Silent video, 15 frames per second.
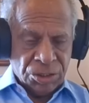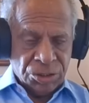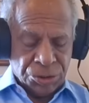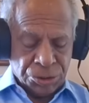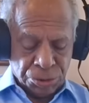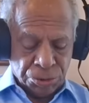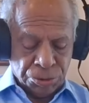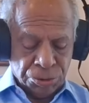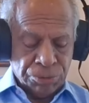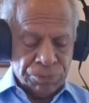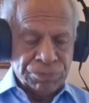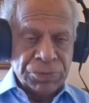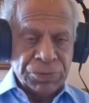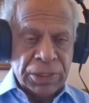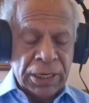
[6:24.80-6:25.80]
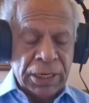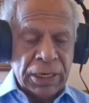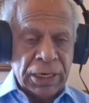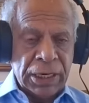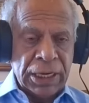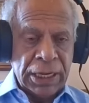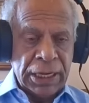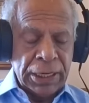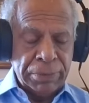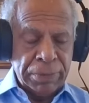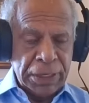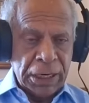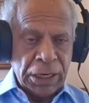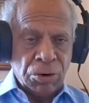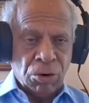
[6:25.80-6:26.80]
So then
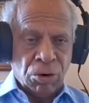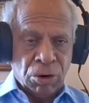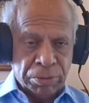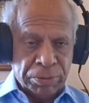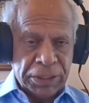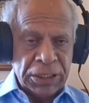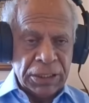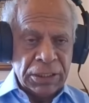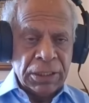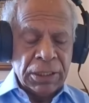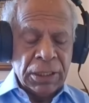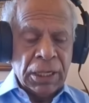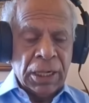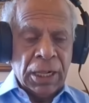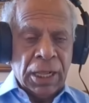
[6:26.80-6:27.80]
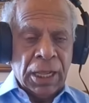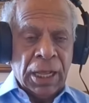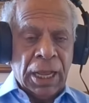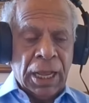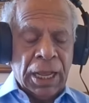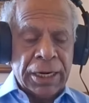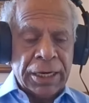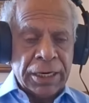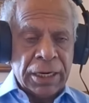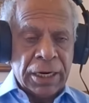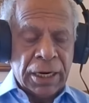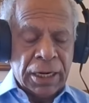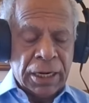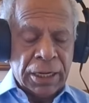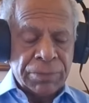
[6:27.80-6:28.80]
MEA called me, and
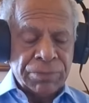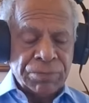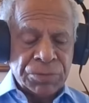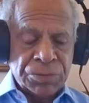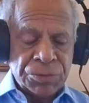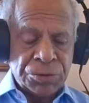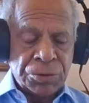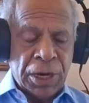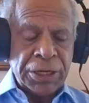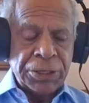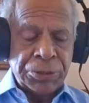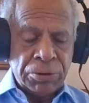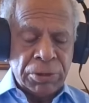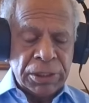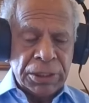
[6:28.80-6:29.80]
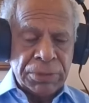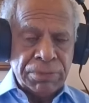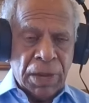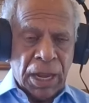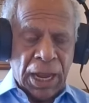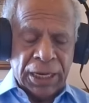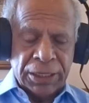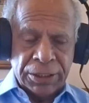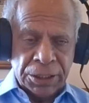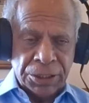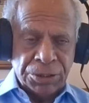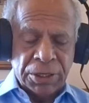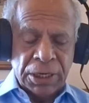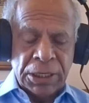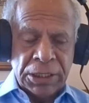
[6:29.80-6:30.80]
so I told them, either
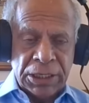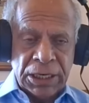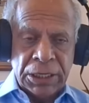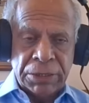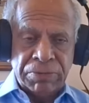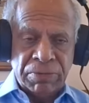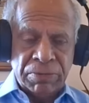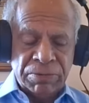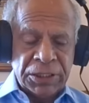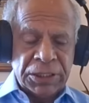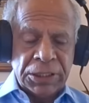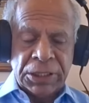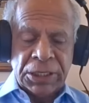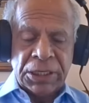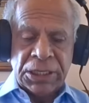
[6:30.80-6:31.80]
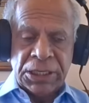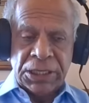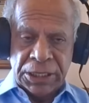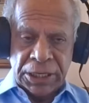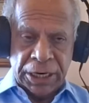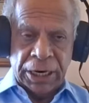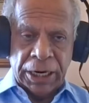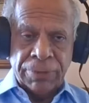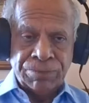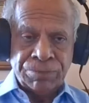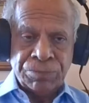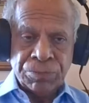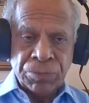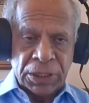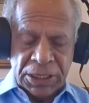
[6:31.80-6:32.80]
you can deal with it in India,
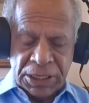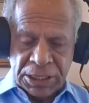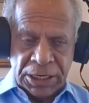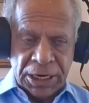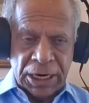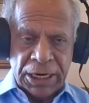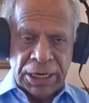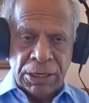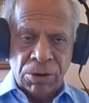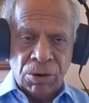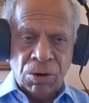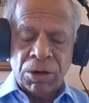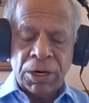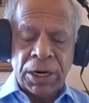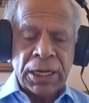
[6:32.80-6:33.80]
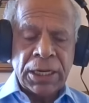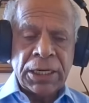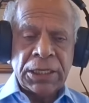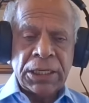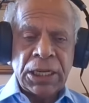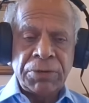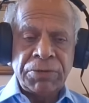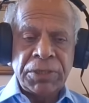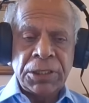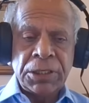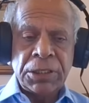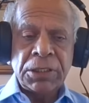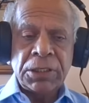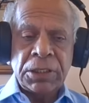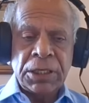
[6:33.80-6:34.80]
in Delhi, or I can deal with
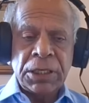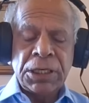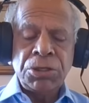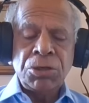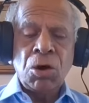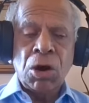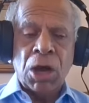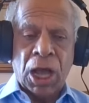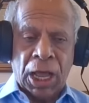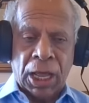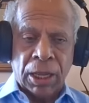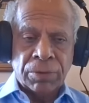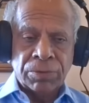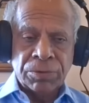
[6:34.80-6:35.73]
it in Doha.